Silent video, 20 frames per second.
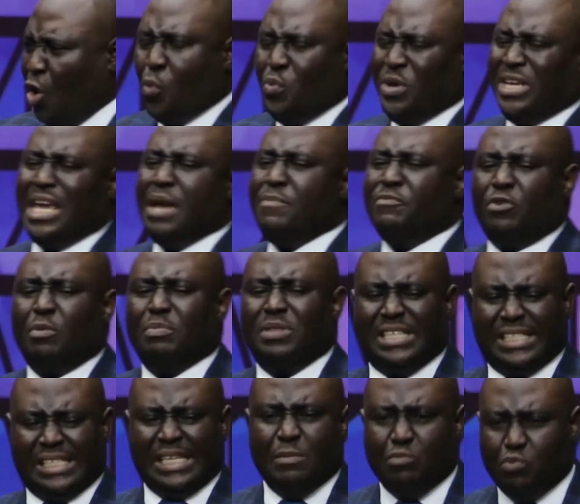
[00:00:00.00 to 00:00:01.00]
or we came from
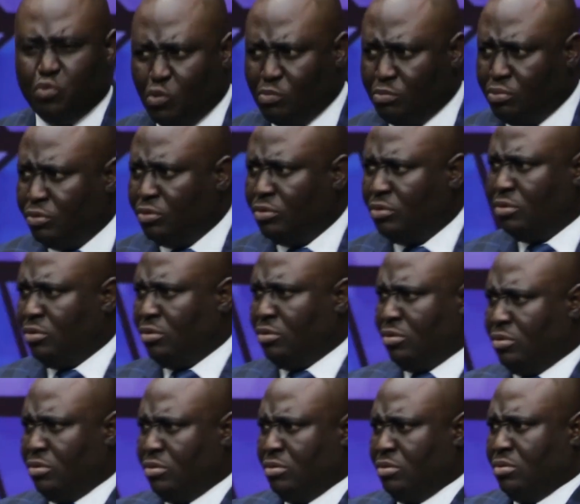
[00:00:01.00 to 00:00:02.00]
the same womb.
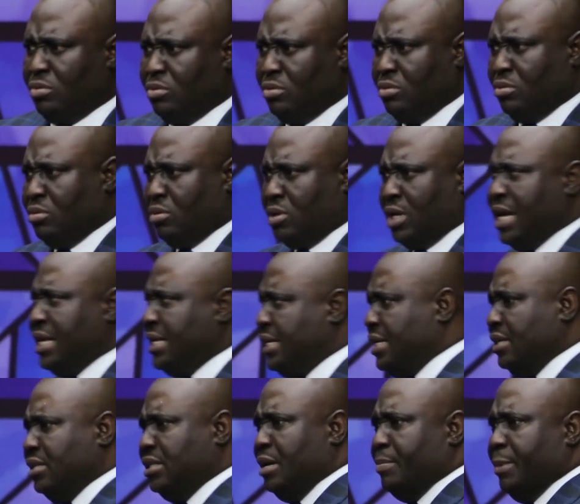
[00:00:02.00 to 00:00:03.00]
Cain
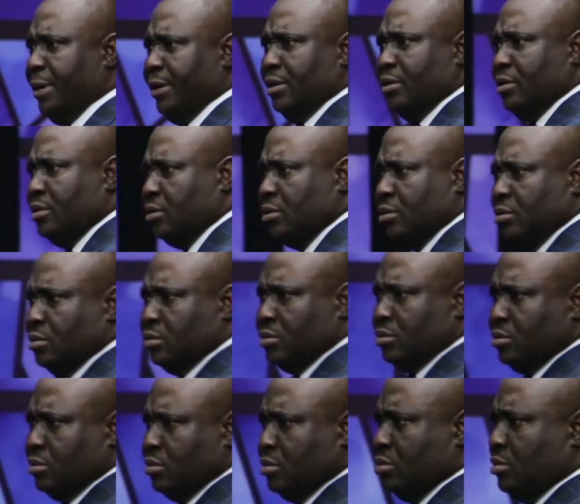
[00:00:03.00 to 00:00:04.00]
killed Abel.
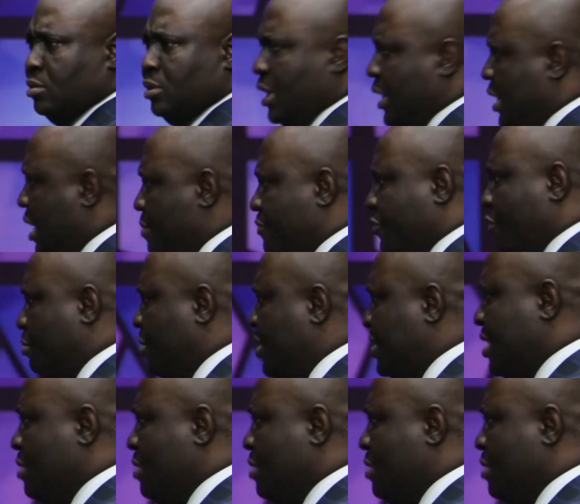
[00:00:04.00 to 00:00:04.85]
They came from the